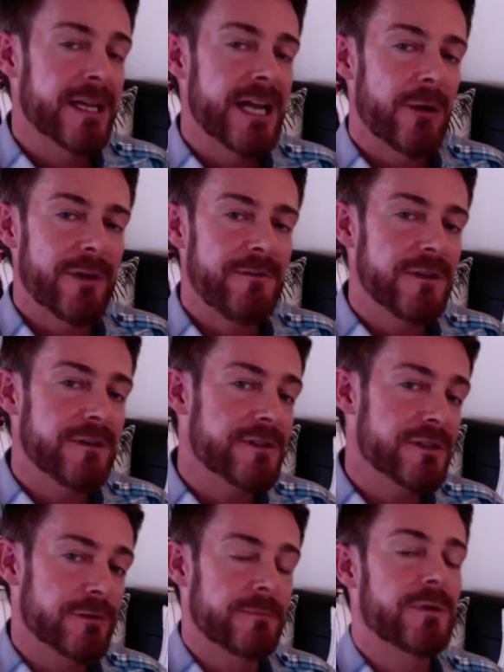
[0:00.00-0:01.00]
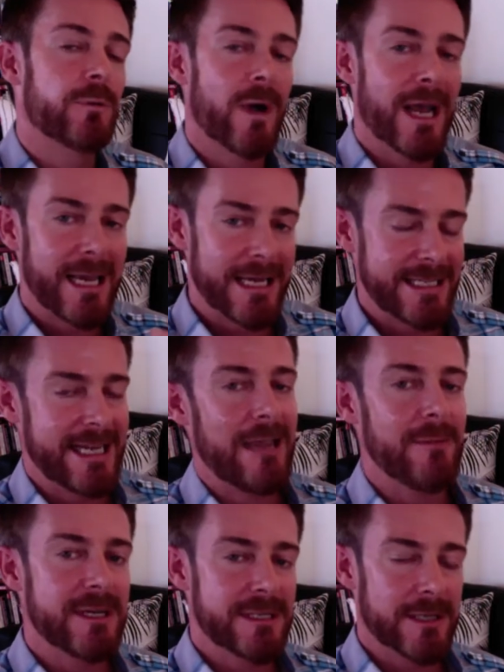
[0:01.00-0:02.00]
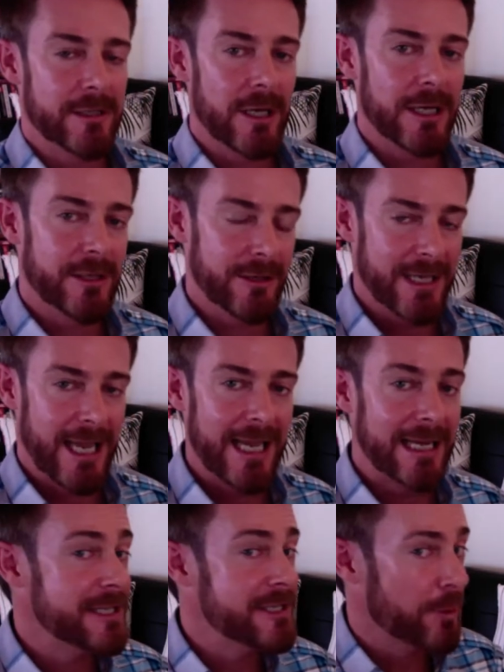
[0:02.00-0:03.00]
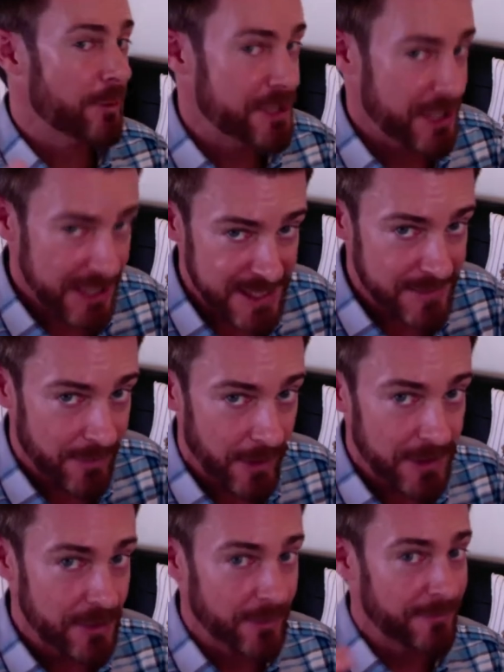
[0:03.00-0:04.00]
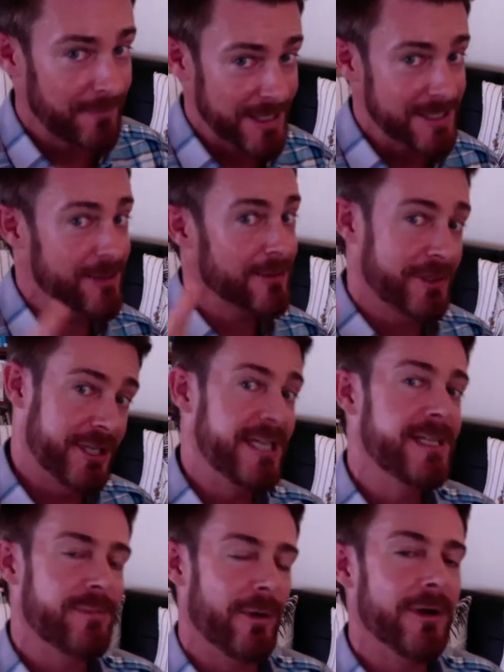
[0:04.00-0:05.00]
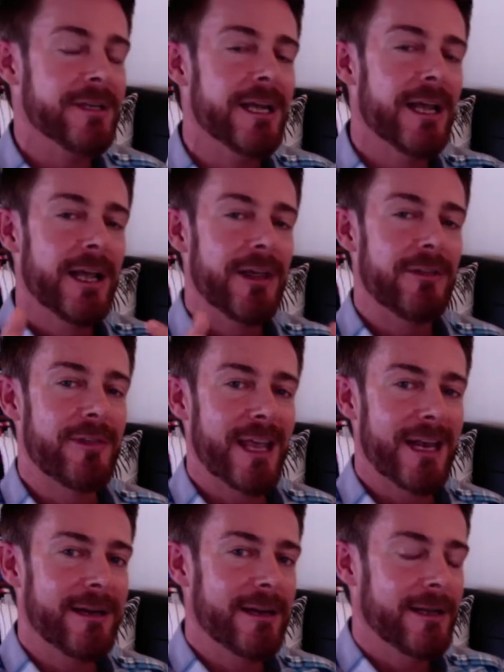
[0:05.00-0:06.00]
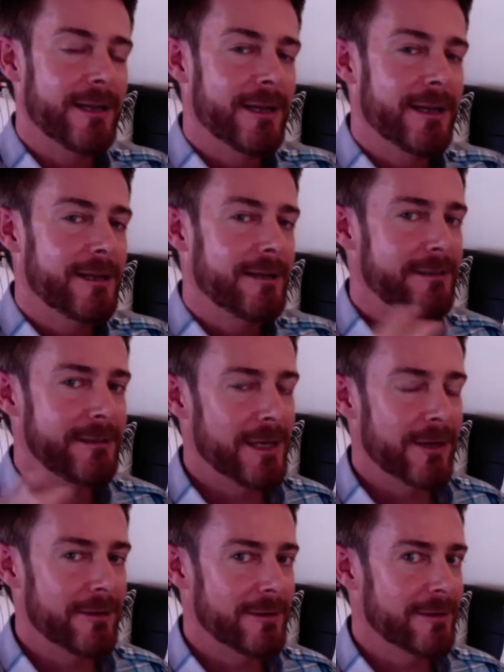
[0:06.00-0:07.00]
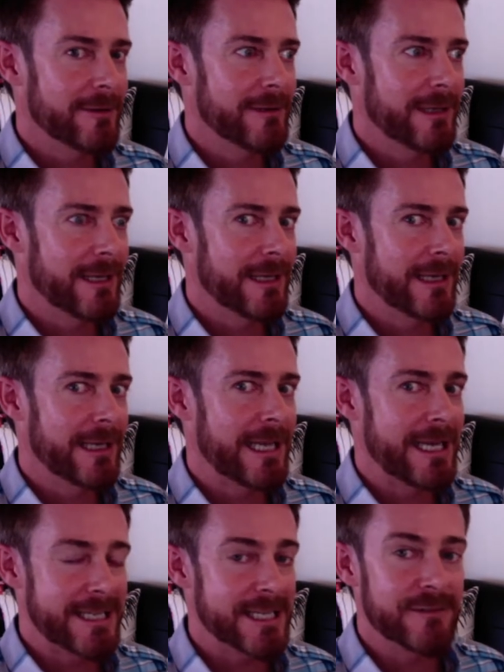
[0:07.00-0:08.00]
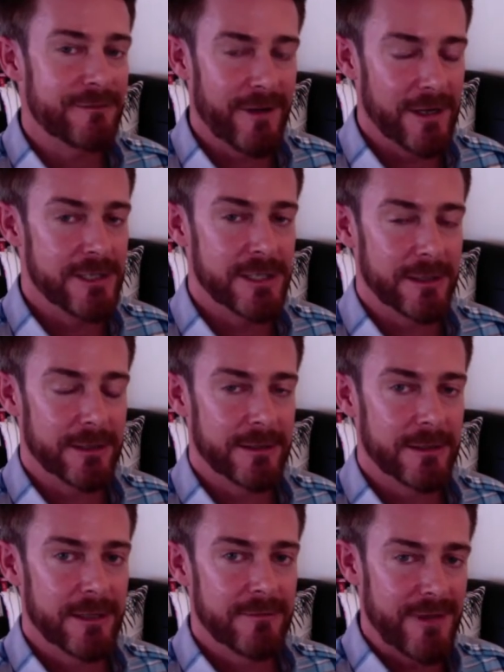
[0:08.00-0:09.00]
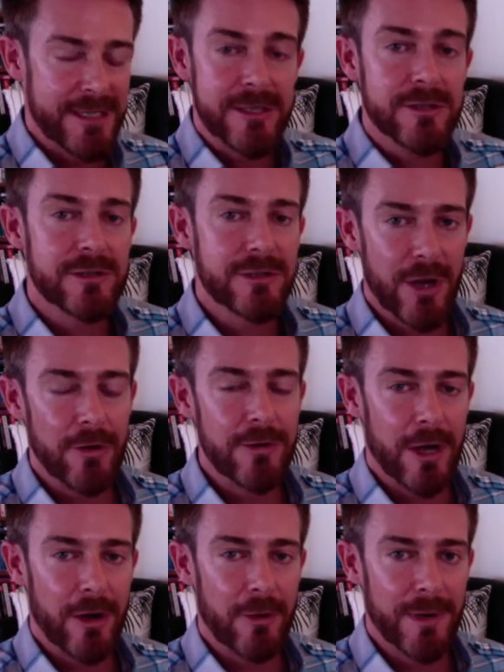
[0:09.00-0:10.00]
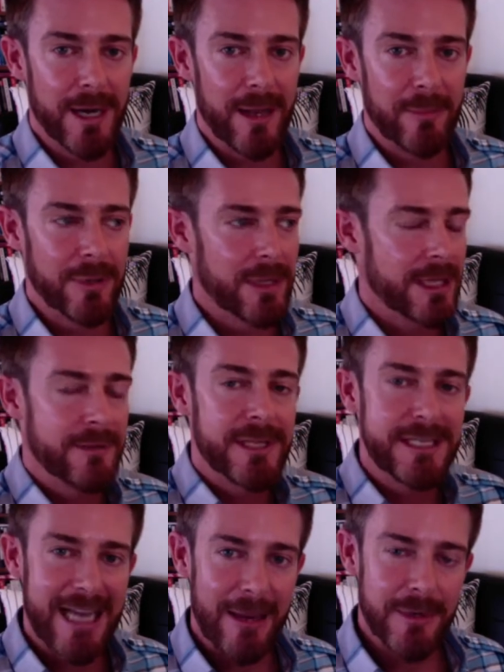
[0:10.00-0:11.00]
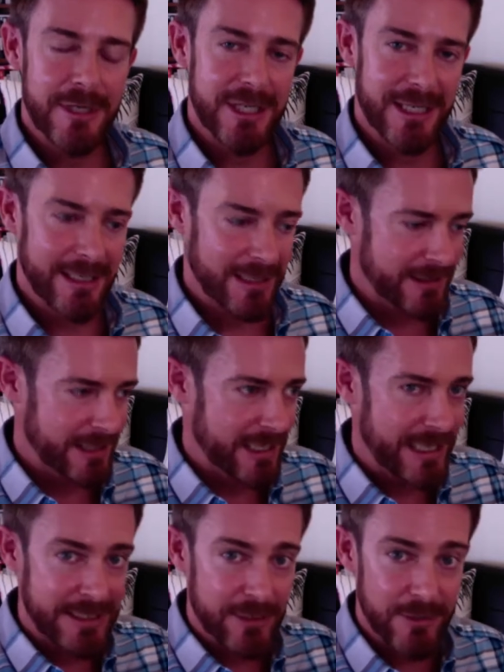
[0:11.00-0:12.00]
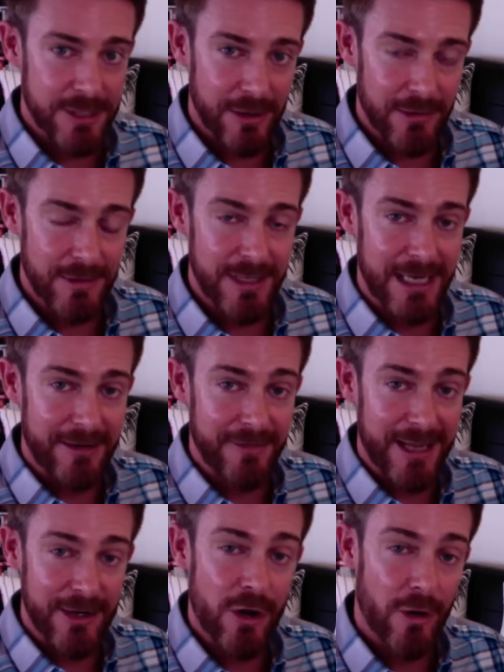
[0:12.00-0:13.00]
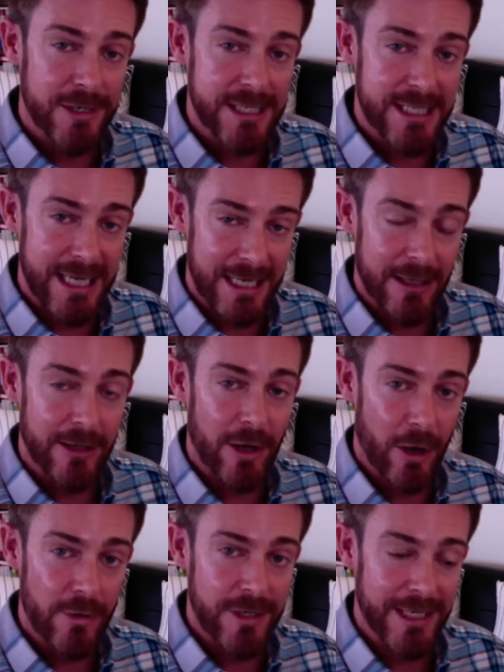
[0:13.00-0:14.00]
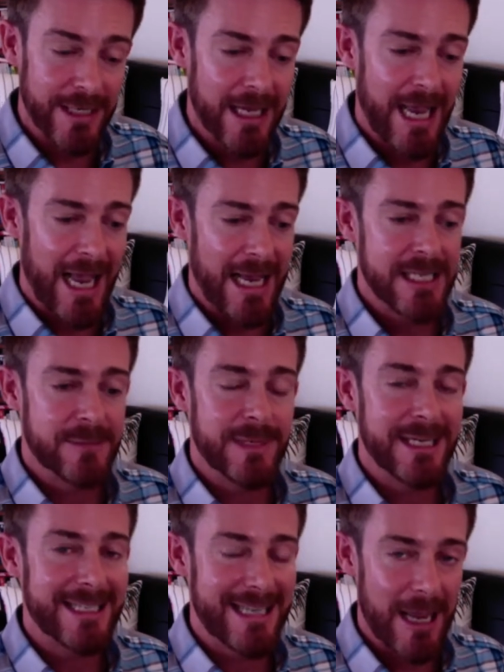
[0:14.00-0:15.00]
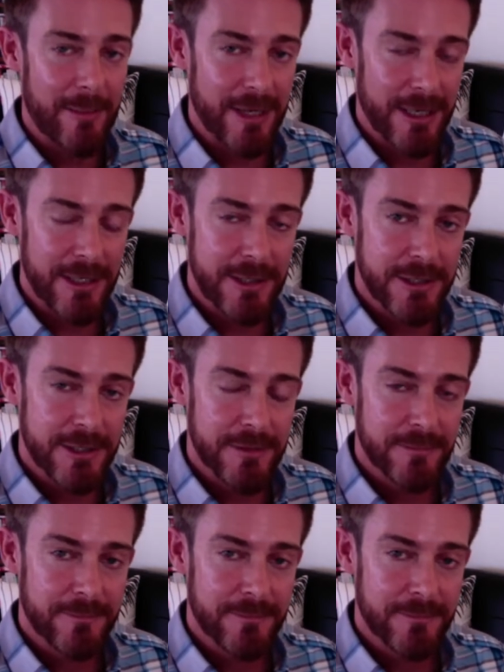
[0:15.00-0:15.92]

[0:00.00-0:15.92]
Now, if you've stripped away and damaged the glycocalyx, your G-spot, your vessel G-spot, then it doesn't function. Vessels don't open up. It's also if that non-stick coating has been damaged,